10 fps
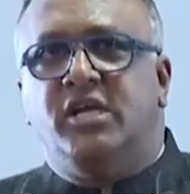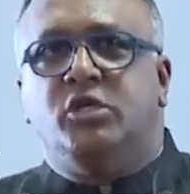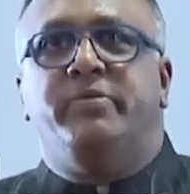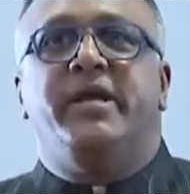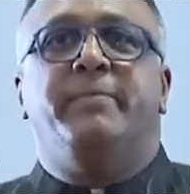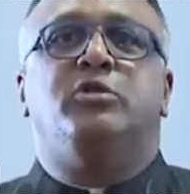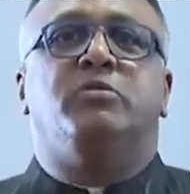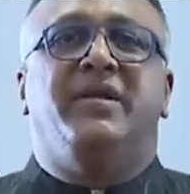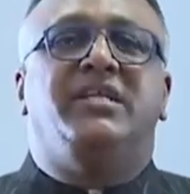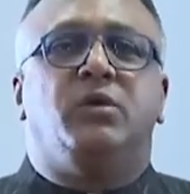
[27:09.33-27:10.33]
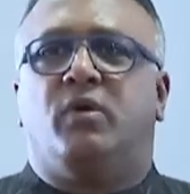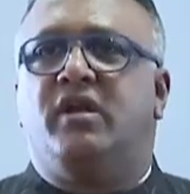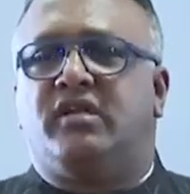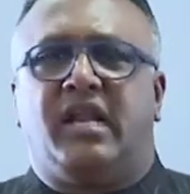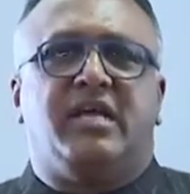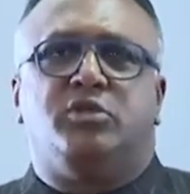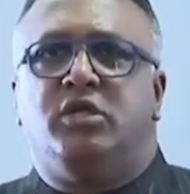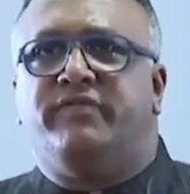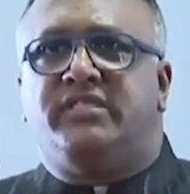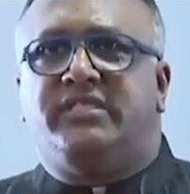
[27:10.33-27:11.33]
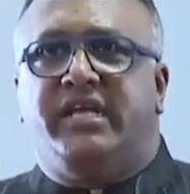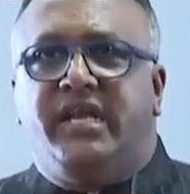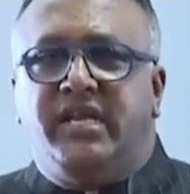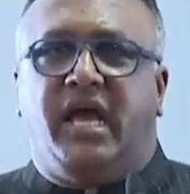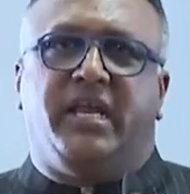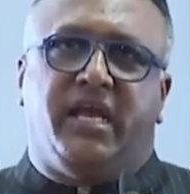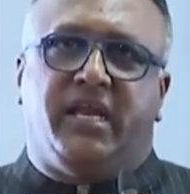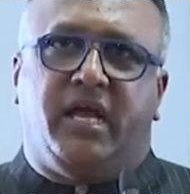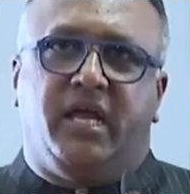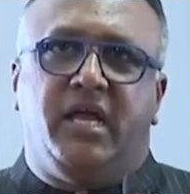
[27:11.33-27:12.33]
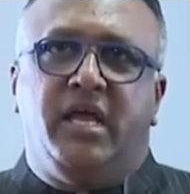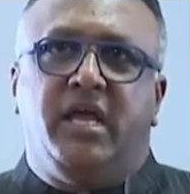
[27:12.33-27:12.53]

to be able to build a world-class university in Haryana,